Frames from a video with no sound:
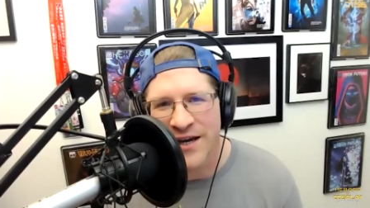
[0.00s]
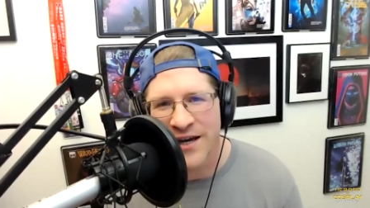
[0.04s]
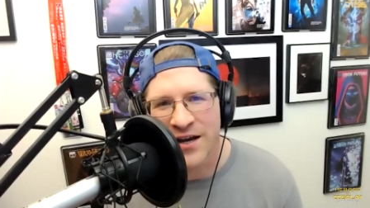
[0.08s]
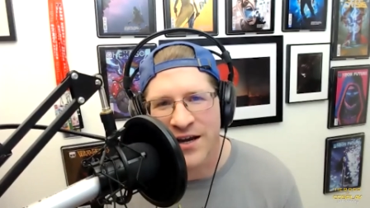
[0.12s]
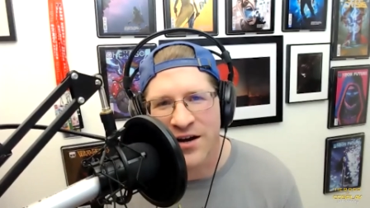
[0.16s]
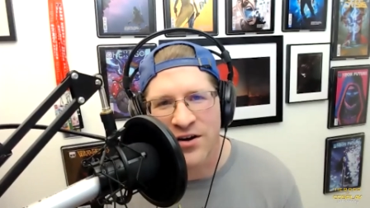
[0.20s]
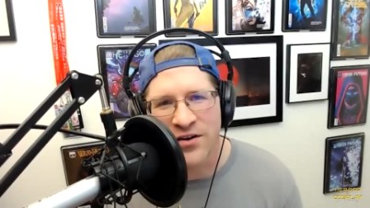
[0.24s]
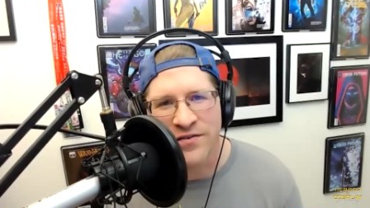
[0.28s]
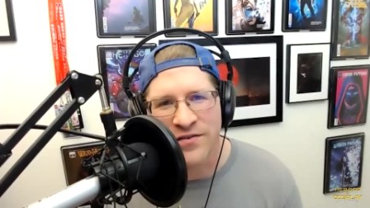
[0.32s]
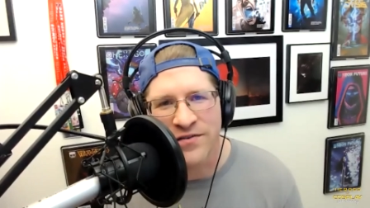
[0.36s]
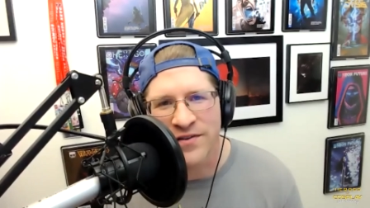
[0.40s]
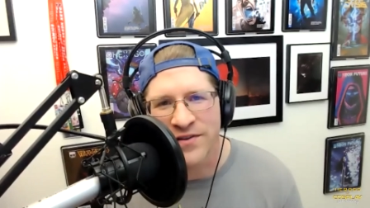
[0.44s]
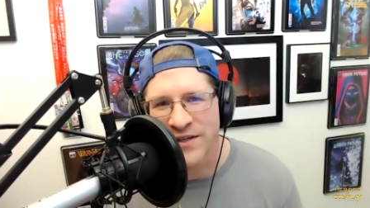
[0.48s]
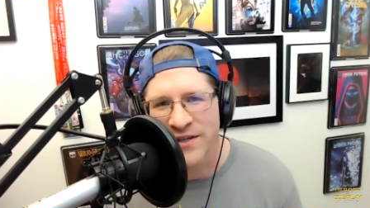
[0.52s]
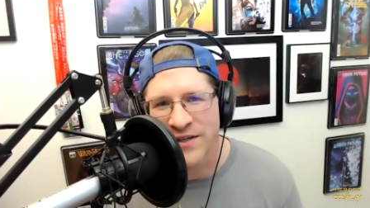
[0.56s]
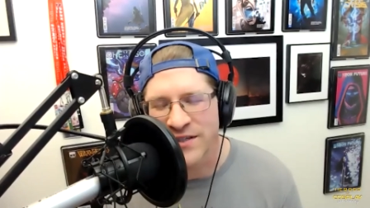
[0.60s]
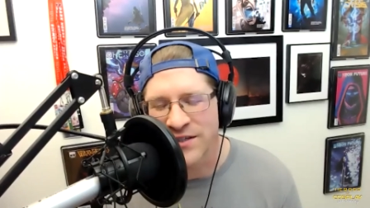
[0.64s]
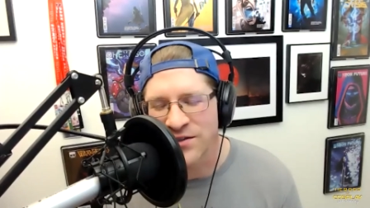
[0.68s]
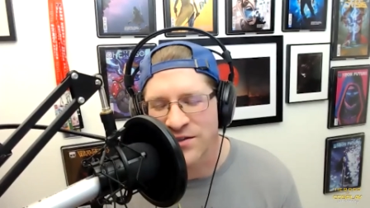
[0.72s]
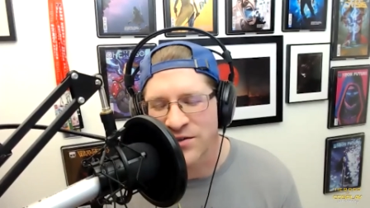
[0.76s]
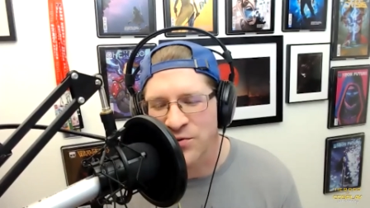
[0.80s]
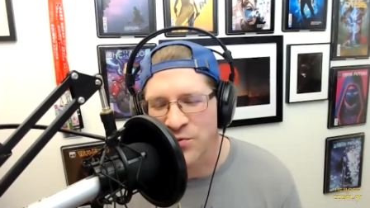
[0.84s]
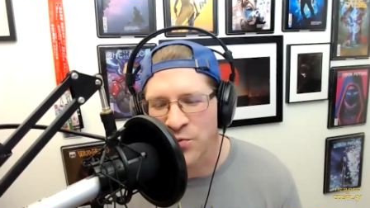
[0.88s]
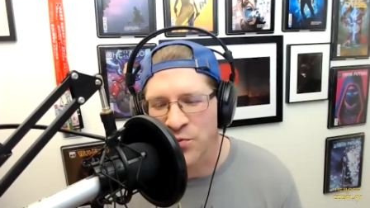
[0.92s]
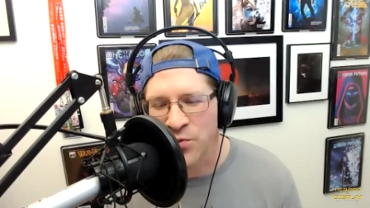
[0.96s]
all the things
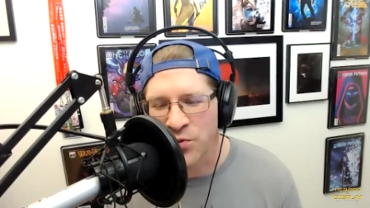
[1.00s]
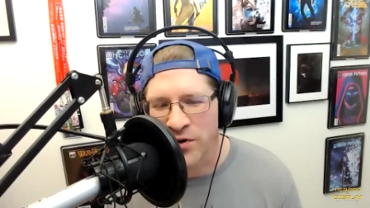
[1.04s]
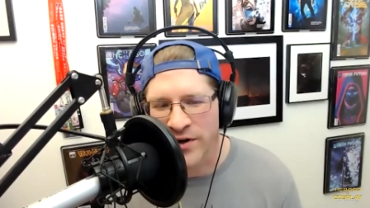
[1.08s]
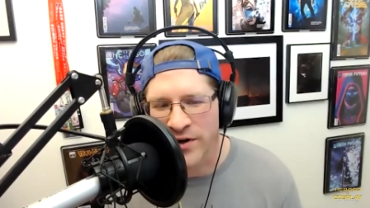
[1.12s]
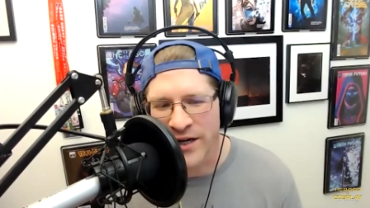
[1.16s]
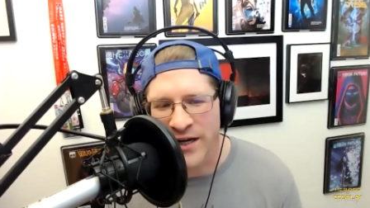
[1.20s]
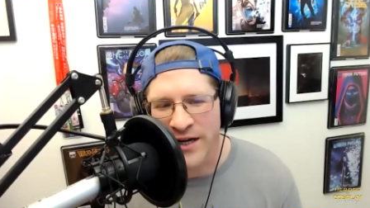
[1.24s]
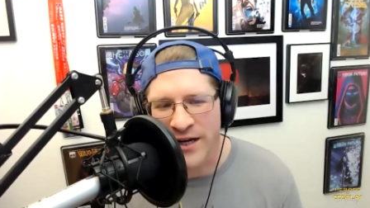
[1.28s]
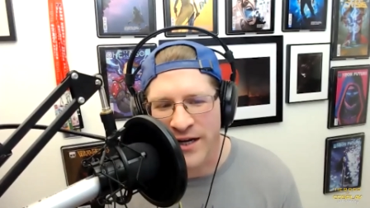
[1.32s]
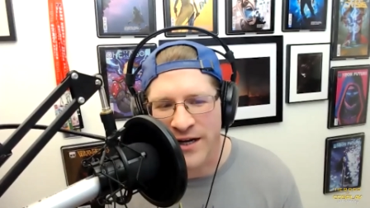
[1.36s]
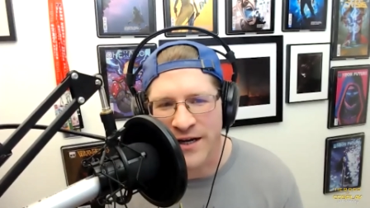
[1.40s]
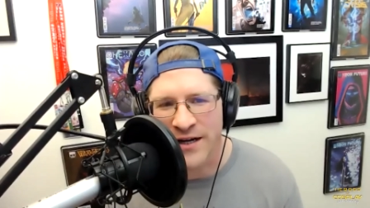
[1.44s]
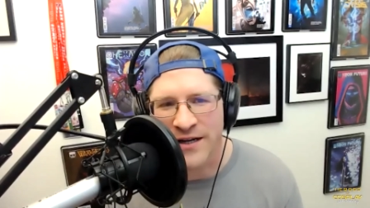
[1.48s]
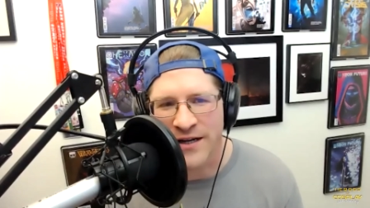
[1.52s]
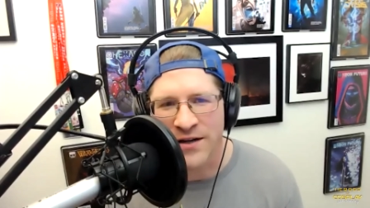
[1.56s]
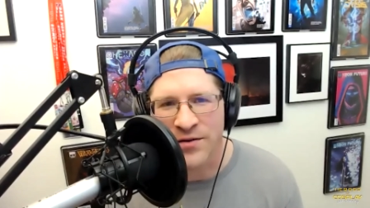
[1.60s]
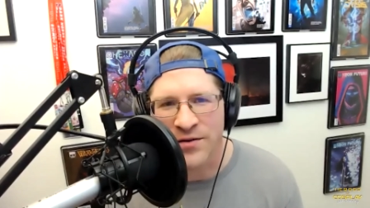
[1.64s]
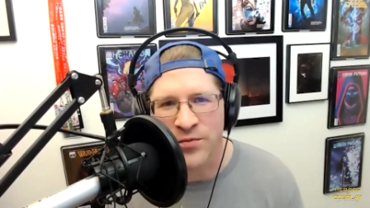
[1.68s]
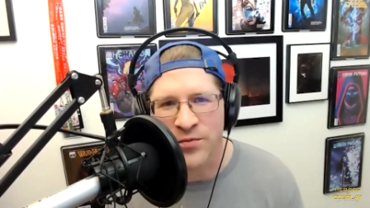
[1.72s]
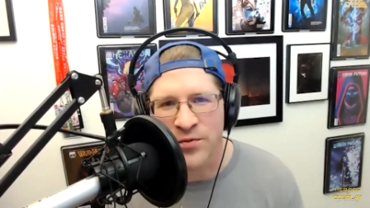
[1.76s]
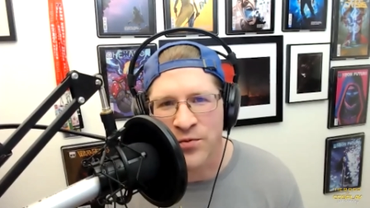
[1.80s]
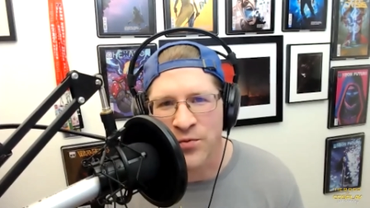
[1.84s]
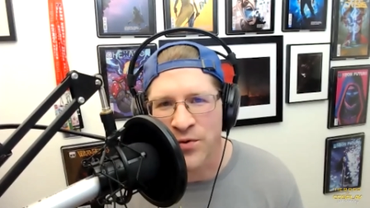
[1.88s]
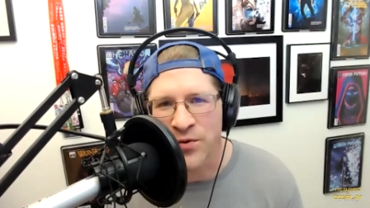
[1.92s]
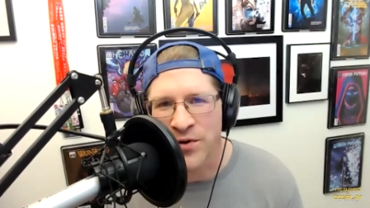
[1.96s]
that you're working on and
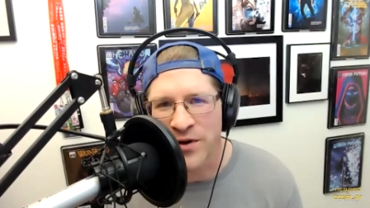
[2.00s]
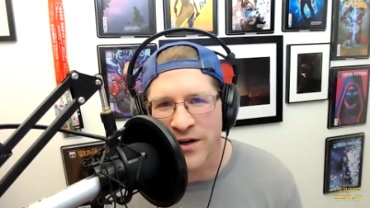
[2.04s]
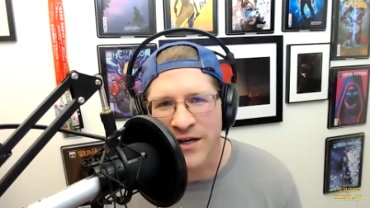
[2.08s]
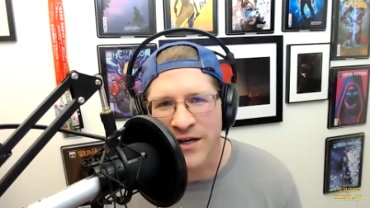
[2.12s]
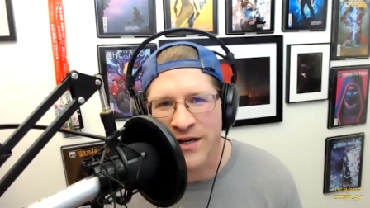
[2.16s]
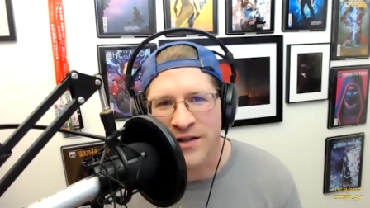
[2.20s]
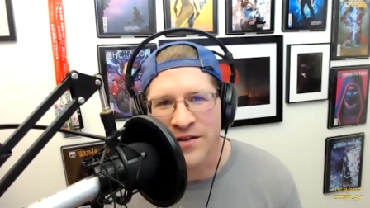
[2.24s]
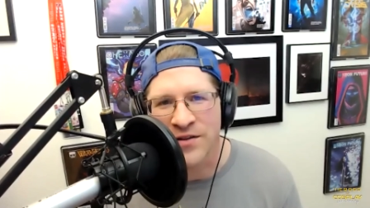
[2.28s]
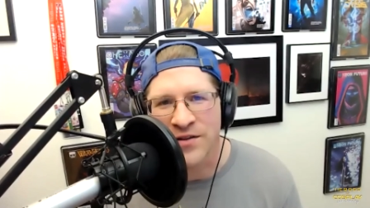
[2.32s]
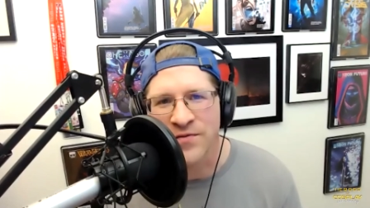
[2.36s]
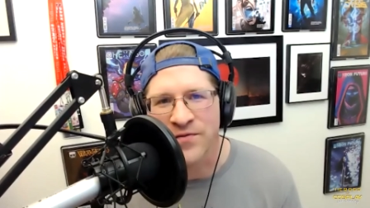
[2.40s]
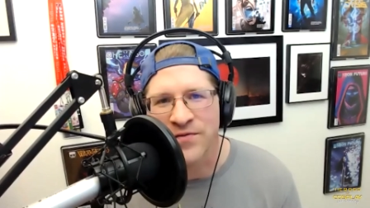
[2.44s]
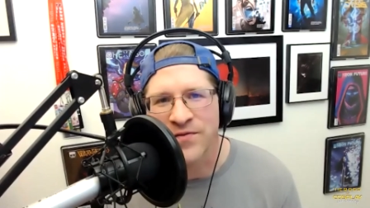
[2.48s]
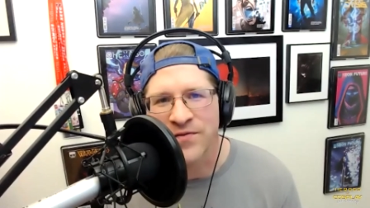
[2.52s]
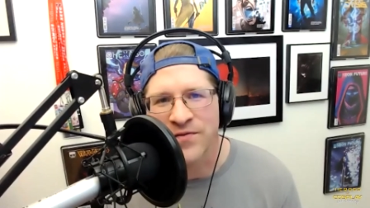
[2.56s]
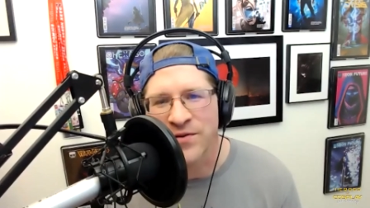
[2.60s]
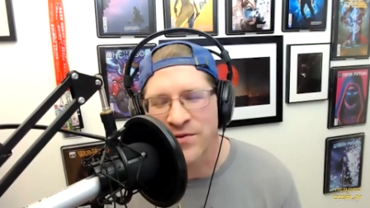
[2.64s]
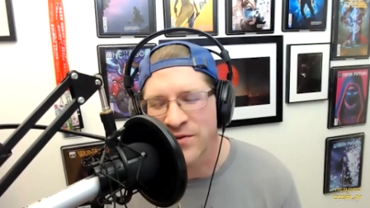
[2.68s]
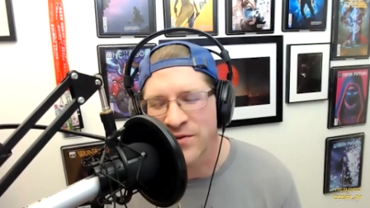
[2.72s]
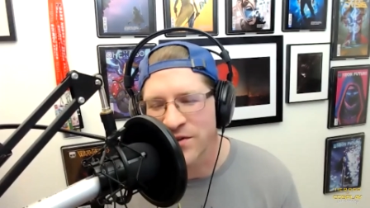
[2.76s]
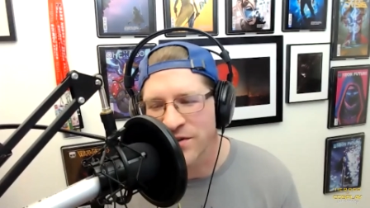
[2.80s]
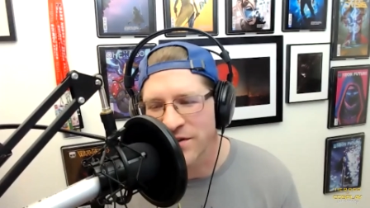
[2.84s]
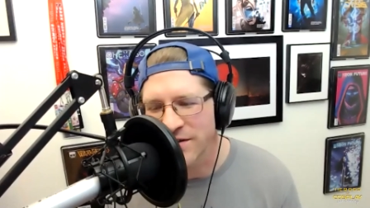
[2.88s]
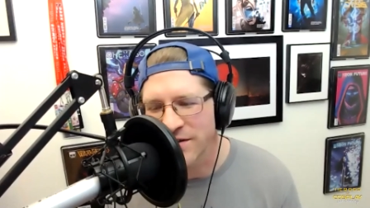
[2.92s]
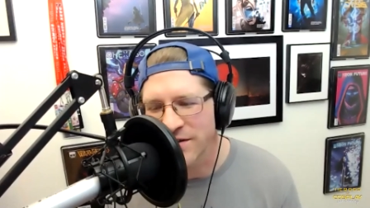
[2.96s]
will work on in the
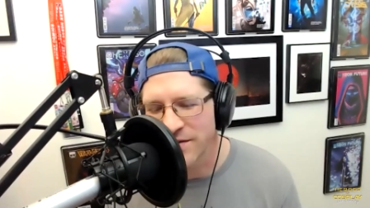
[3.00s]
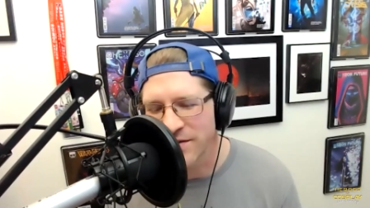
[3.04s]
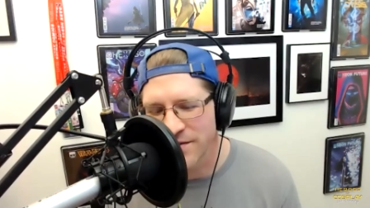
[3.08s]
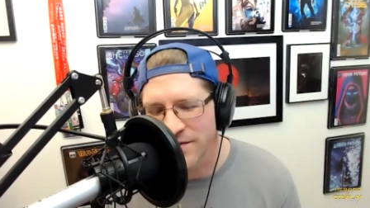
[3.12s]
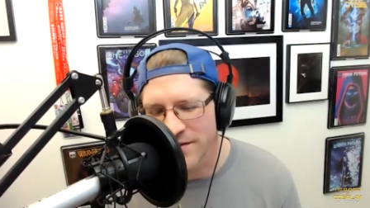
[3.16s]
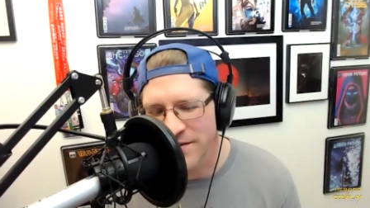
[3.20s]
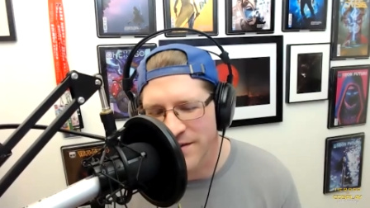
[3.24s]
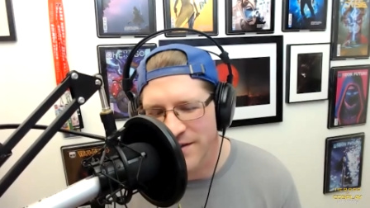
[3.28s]
future.